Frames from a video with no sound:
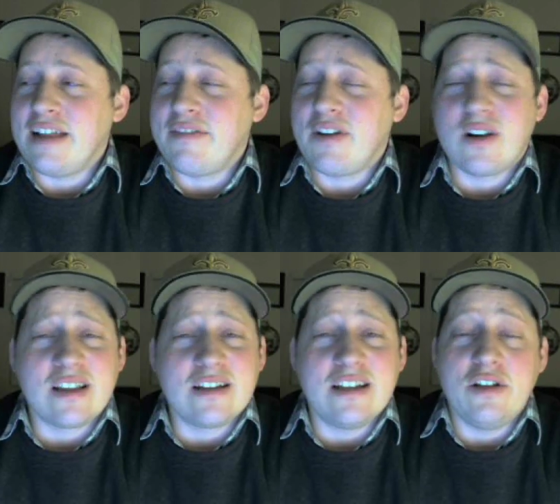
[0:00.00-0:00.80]
I've heard
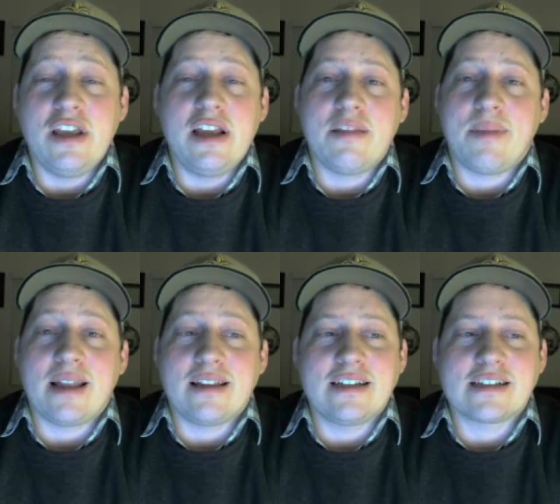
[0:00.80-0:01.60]
other, you hear the
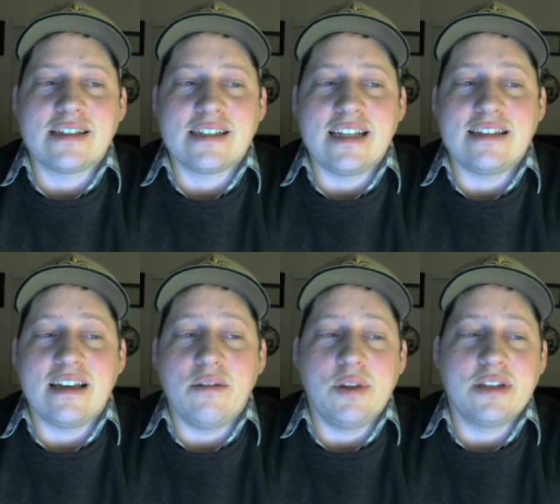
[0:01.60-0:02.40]
politicians and they
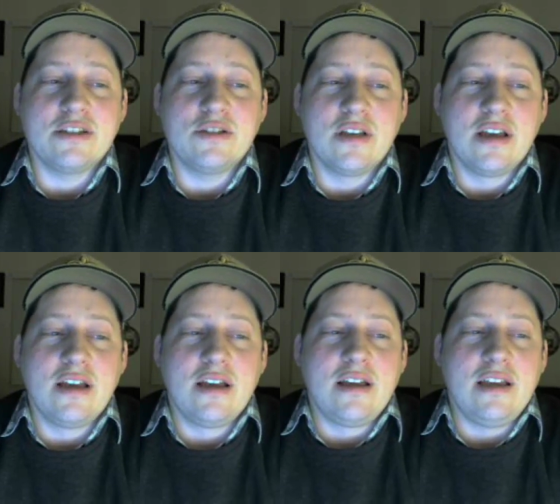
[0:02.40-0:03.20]
say, well, this is,
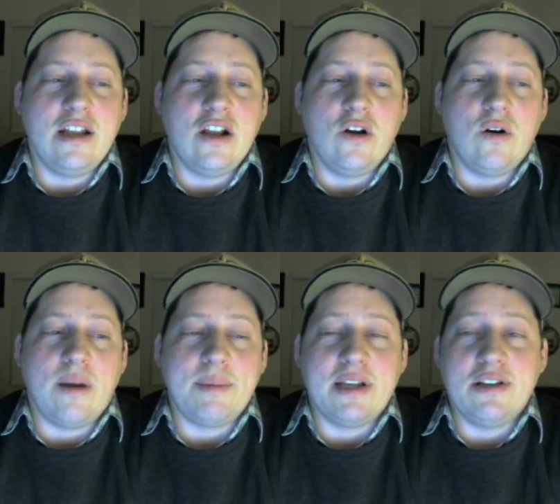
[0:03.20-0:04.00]

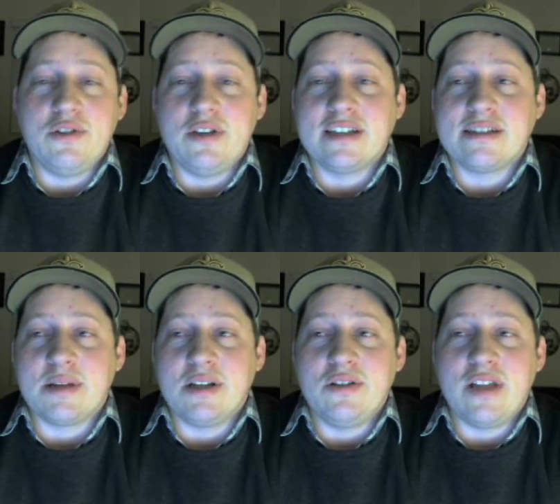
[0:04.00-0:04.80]
I'm going to do this, I'm
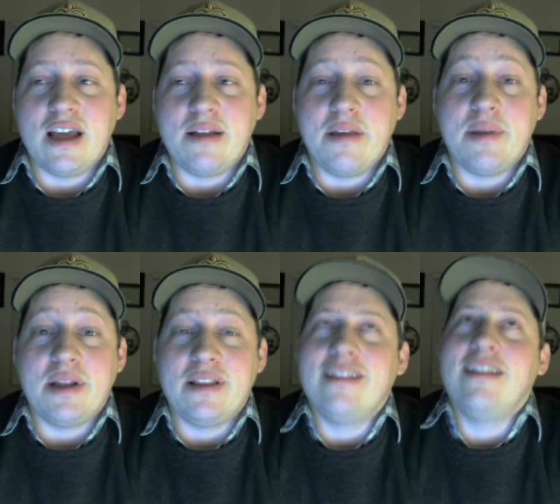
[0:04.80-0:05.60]
going to do that.
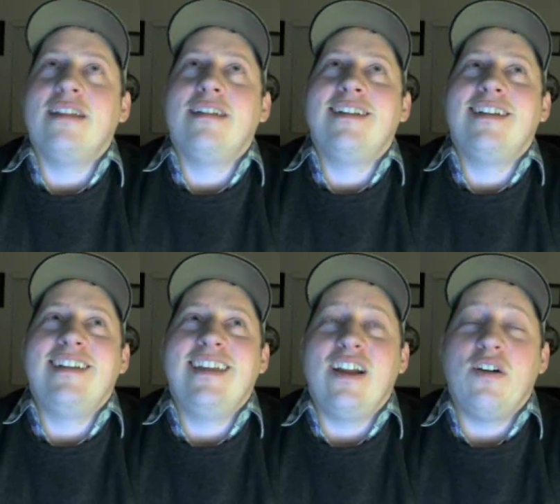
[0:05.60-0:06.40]
But,
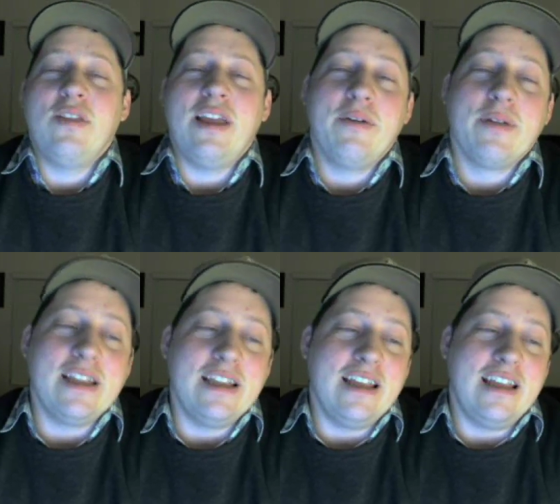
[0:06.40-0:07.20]
they
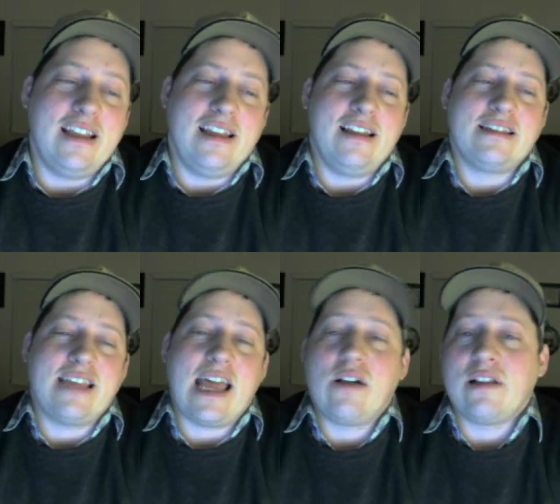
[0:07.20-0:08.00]
really, in a
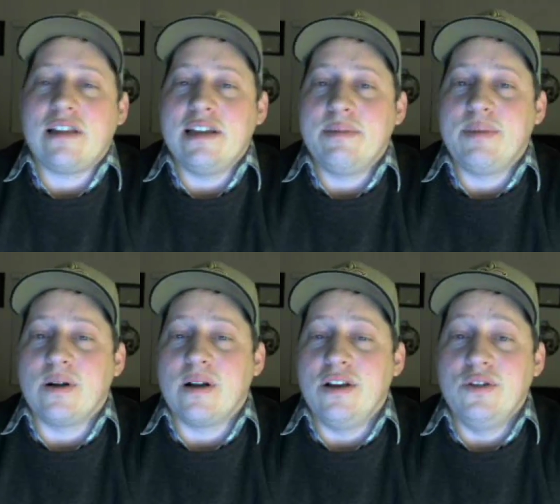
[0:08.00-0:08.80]
sound clip
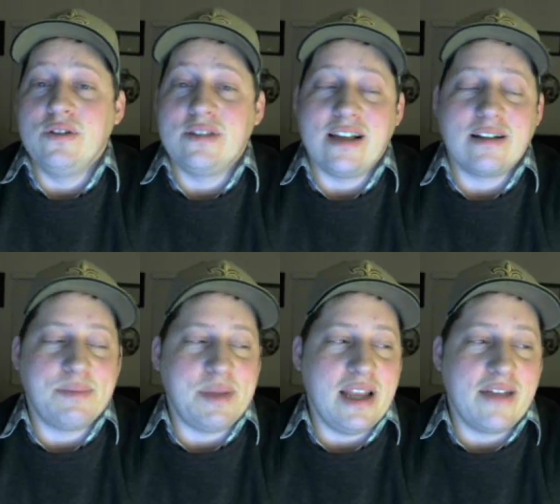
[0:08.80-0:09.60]
or a news sound
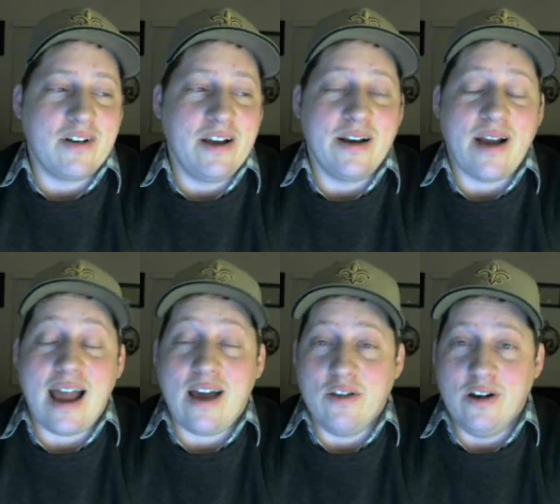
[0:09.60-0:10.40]
clip, you never hear
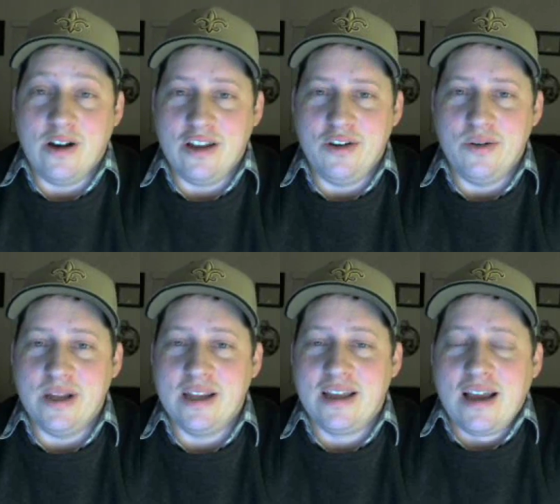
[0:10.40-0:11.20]
how they're going to do it.